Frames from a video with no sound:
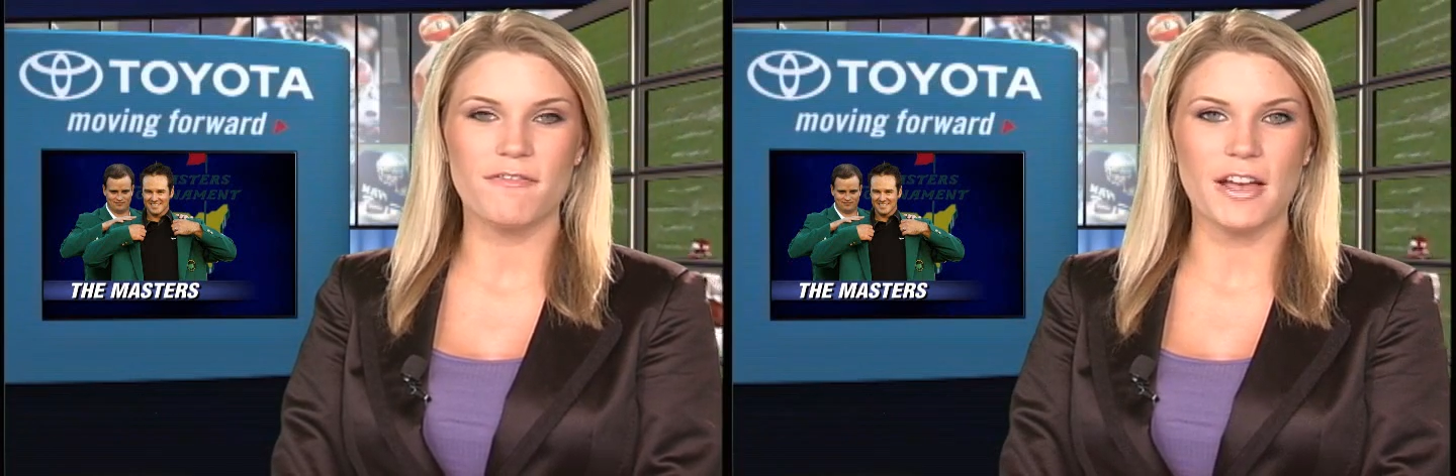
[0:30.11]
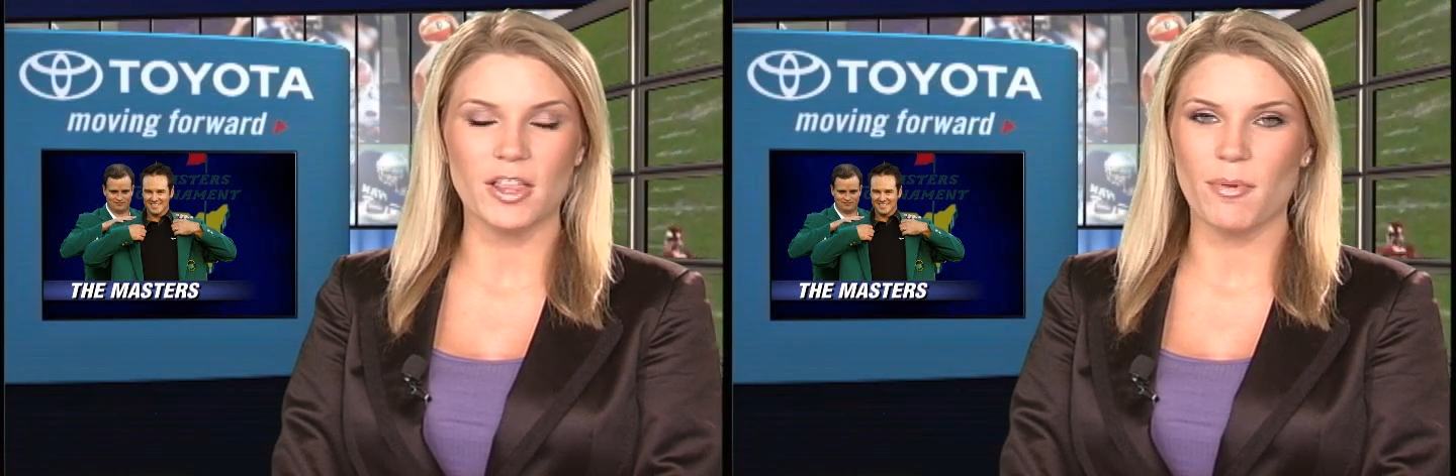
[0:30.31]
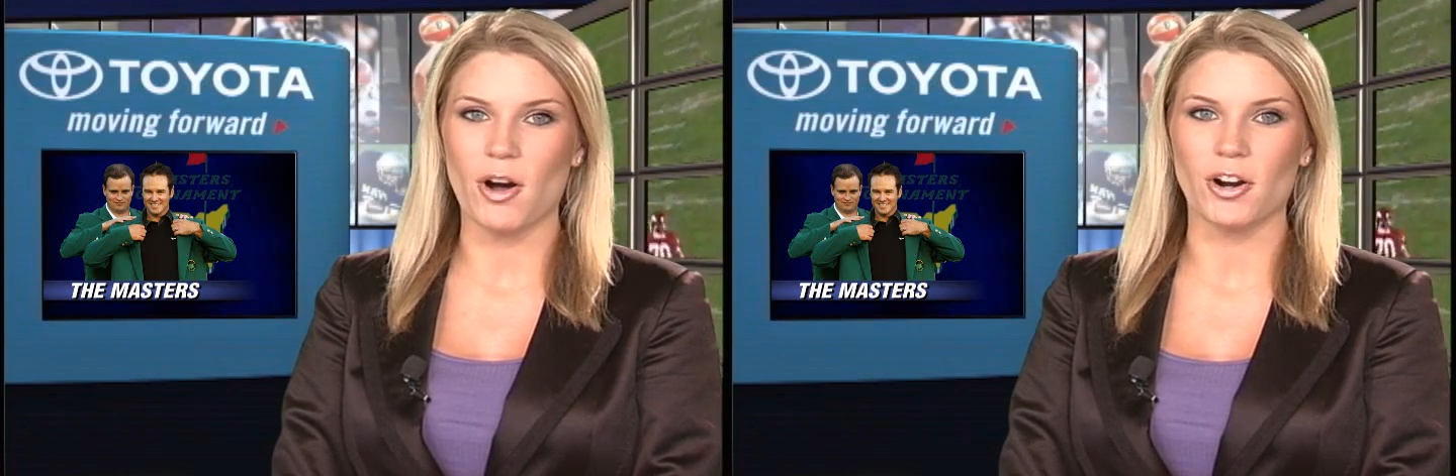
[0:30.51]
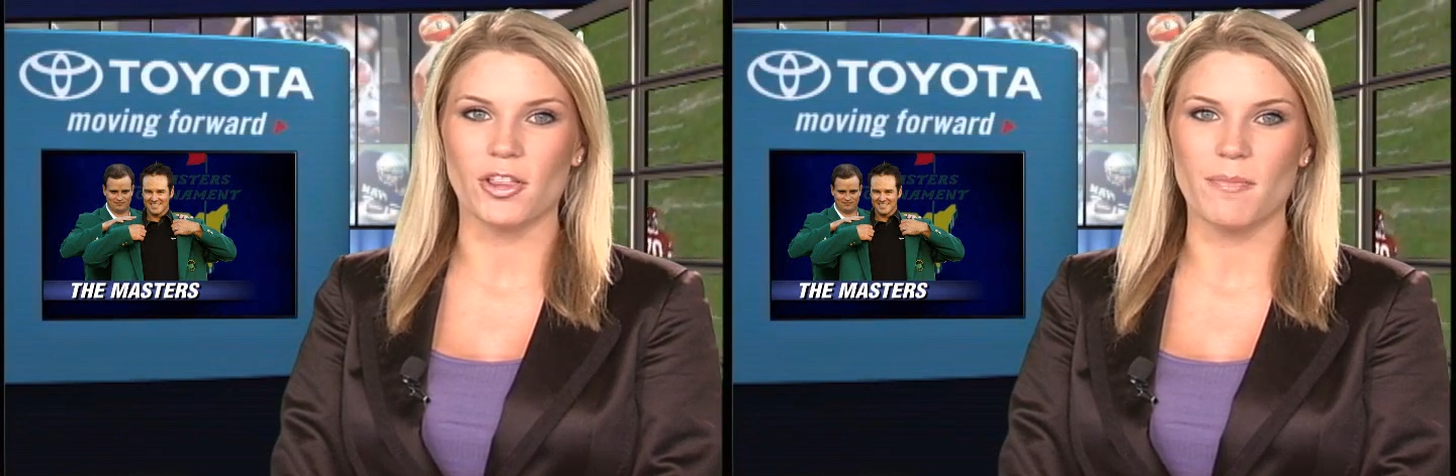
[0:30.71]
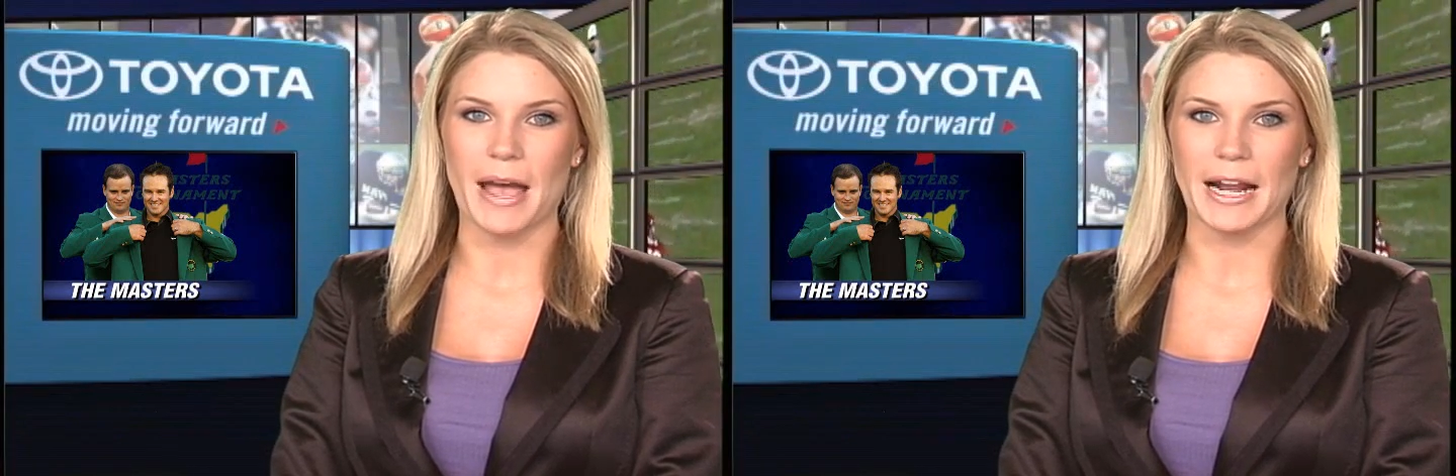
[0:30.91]
fell apart
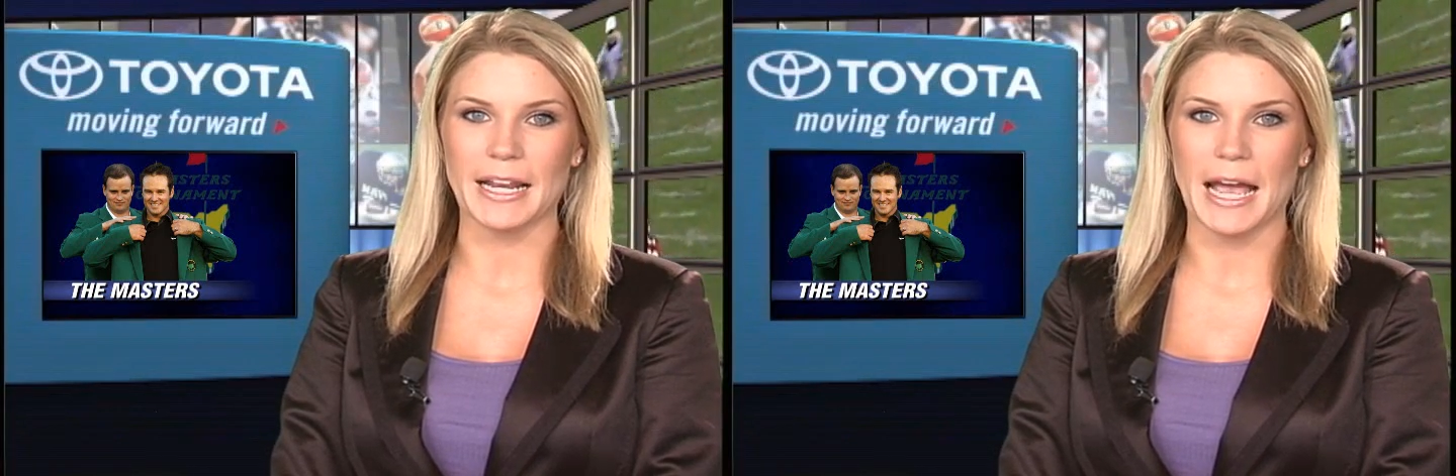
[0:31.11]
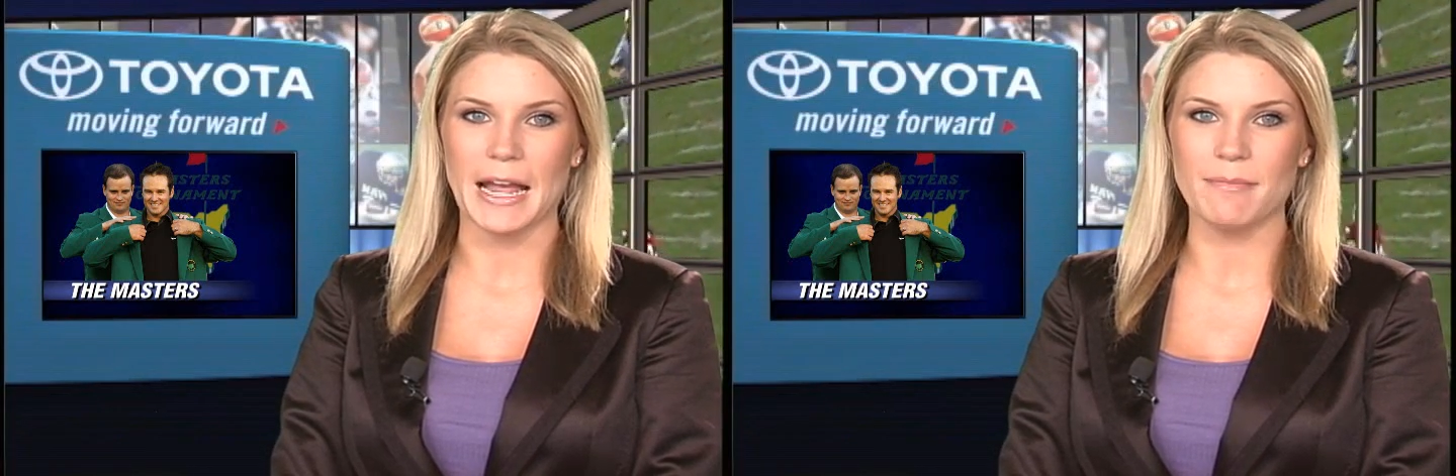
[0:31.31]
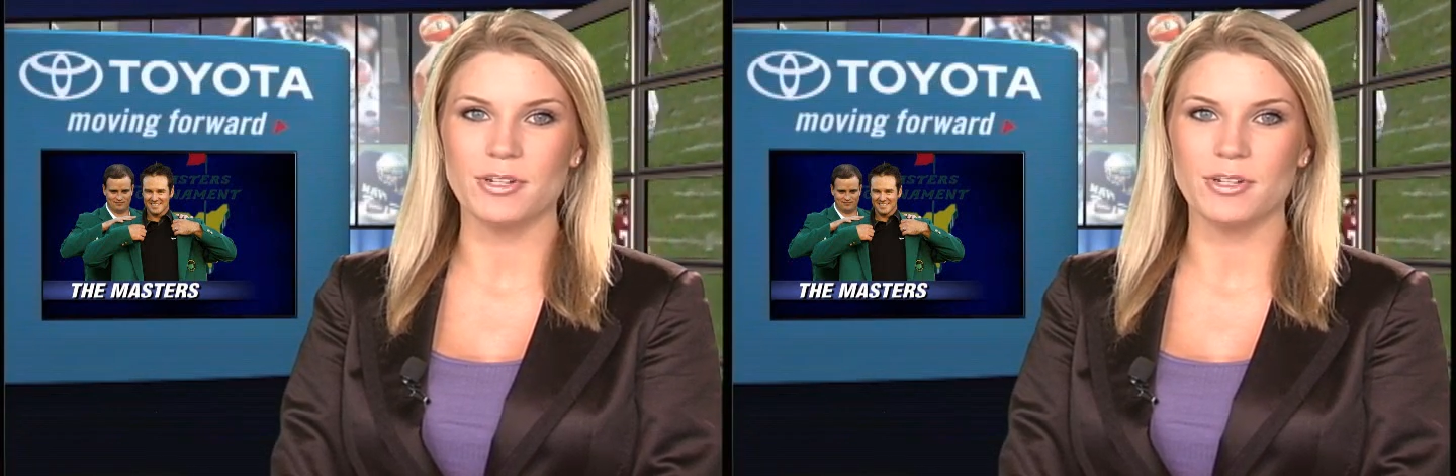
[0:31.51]
on the back nine,